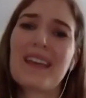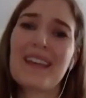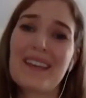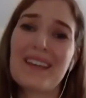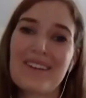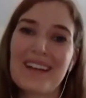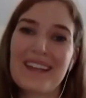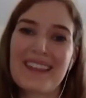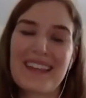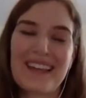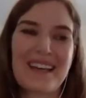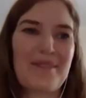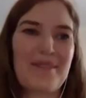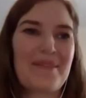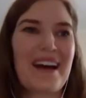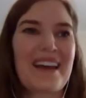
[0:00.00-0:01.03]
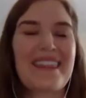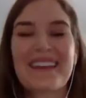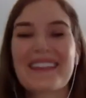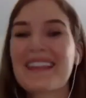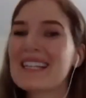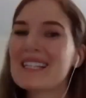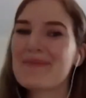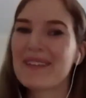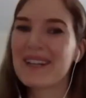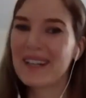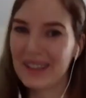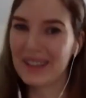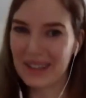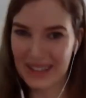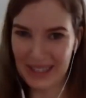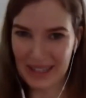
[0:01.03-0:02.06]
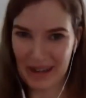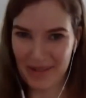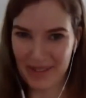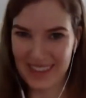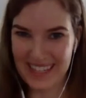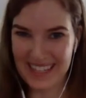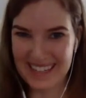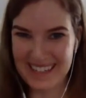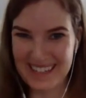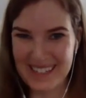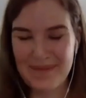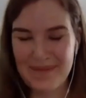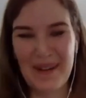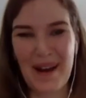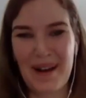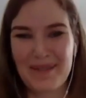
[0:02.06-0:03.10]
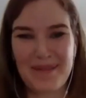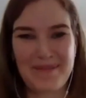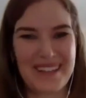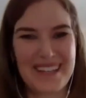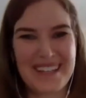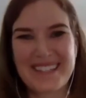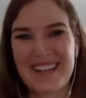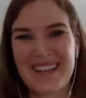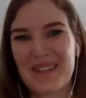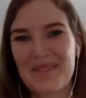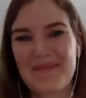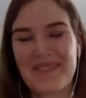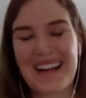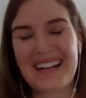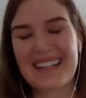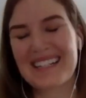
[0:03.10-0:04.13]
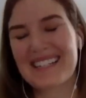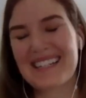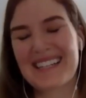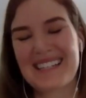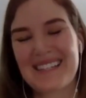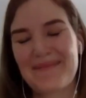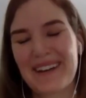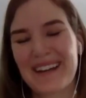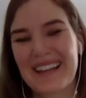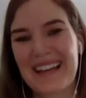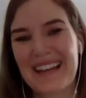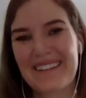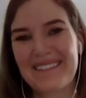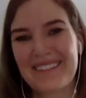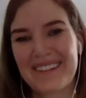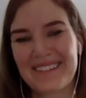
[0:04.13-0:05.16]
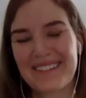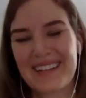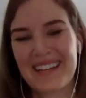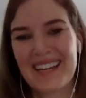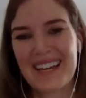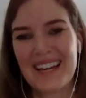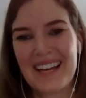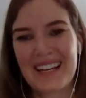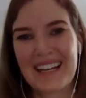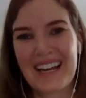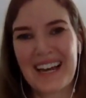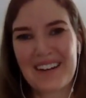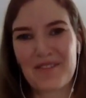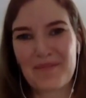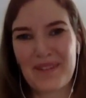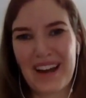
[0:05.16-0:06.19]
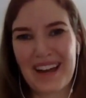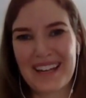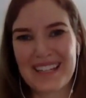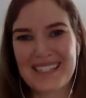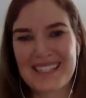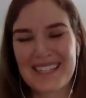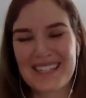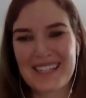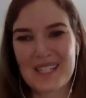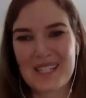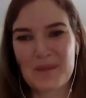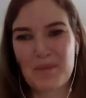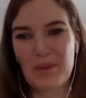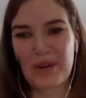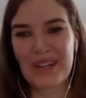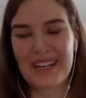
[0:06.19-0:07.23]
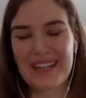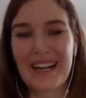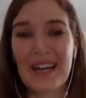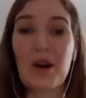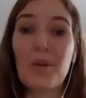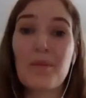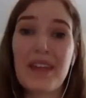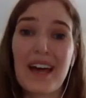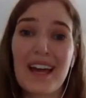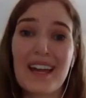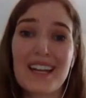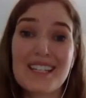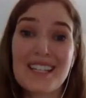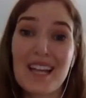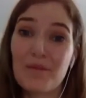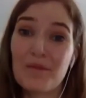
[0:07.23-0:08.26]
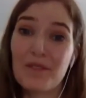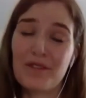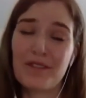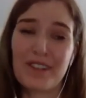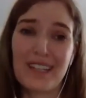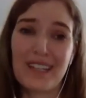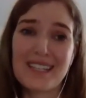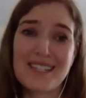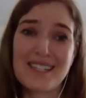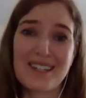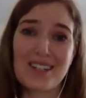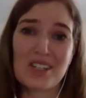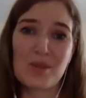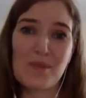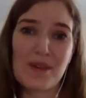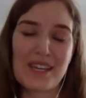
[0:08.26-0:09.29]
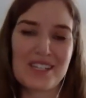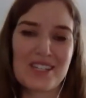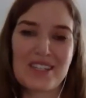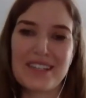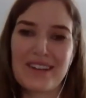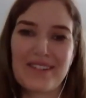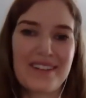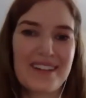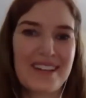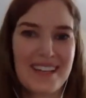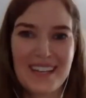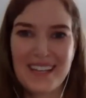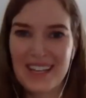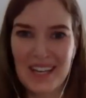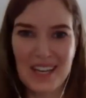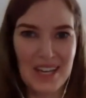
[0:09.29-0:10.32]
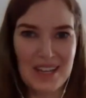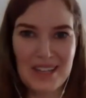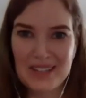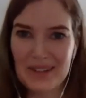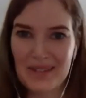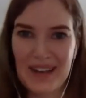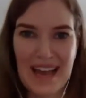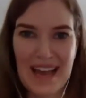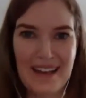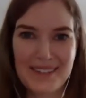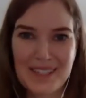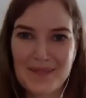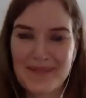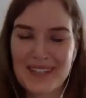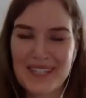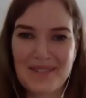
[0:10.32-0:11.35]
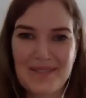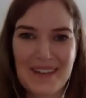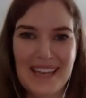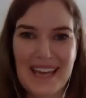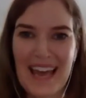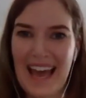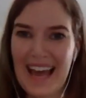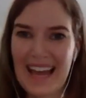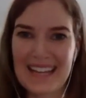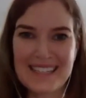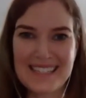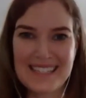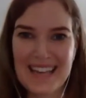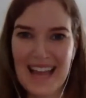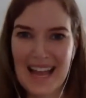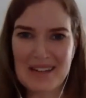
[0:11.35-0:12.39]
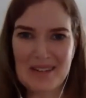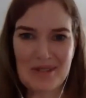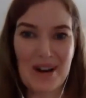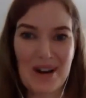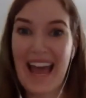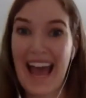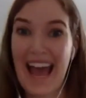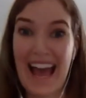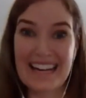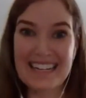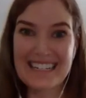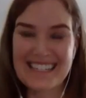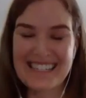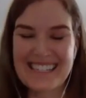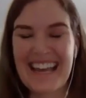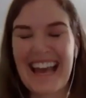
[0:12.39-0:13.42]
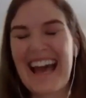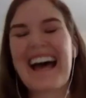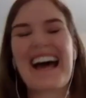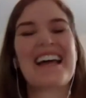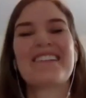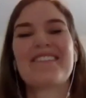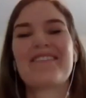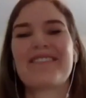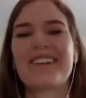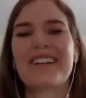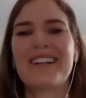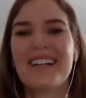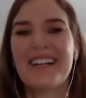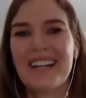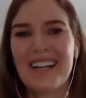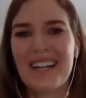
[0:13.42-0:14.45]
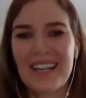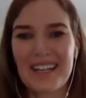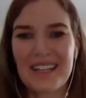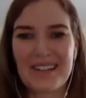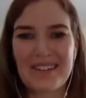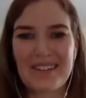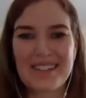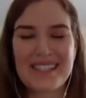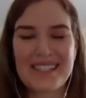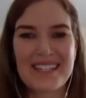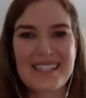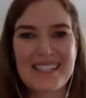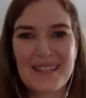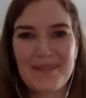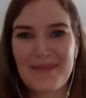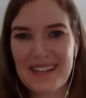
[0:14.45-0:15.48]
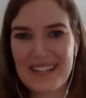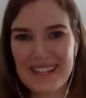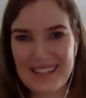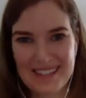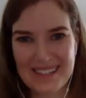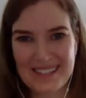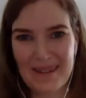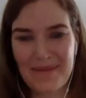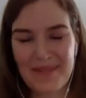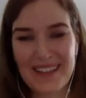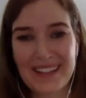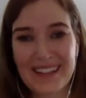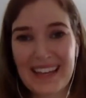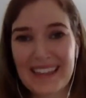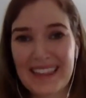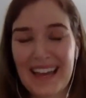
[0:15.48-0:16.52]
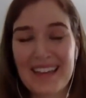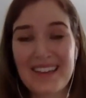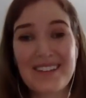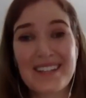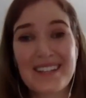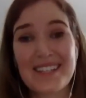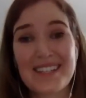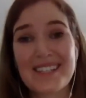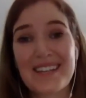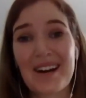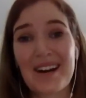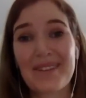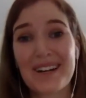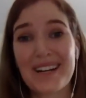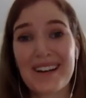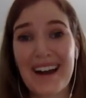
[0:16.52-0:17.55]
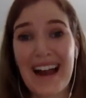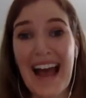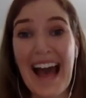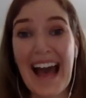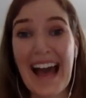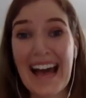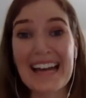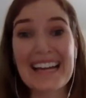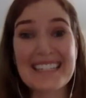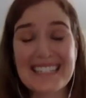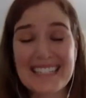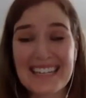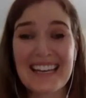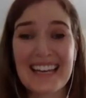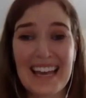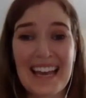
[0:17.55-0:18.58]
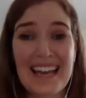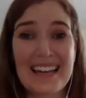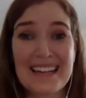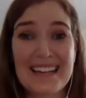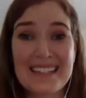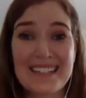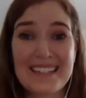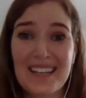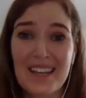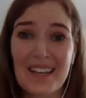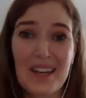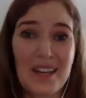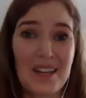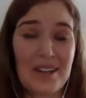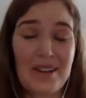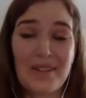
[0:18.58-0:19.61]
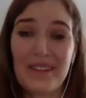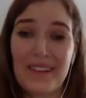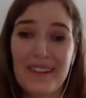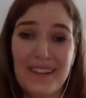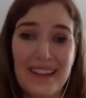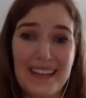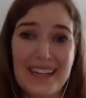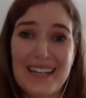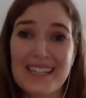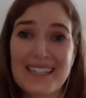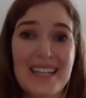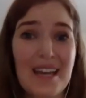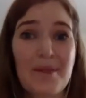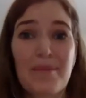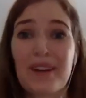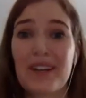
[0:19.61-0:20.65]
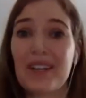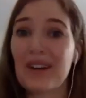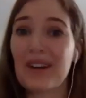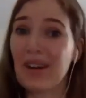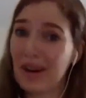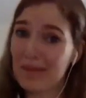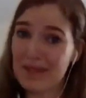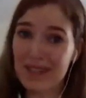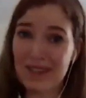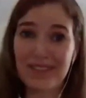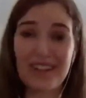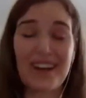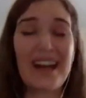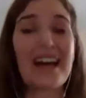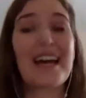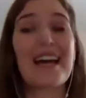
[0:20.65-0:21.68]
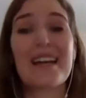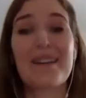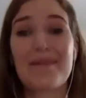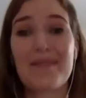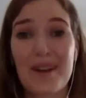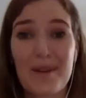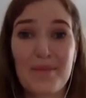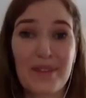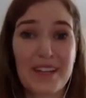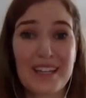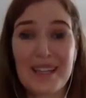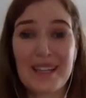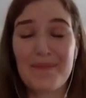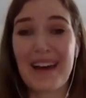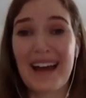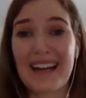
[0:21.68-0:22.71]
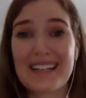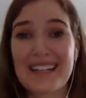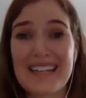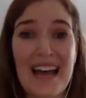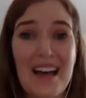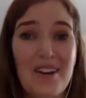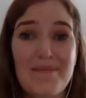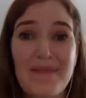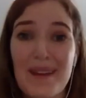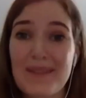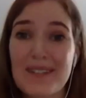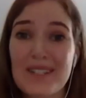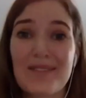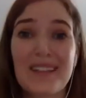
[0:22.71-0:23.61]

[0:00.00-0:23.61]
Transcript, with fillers: you. I think um, I think that's been a learning over the years, probably as all the practices in my life have kind of brought us to this point. And I hope that is helpful for listeners because you don't you don't have to be doing a handstand or a handstand for you know 60 minutes or something like that. You can start where you're at, and you know, like Nesh said, putting your arms over your head, bringing them back down, maybe doing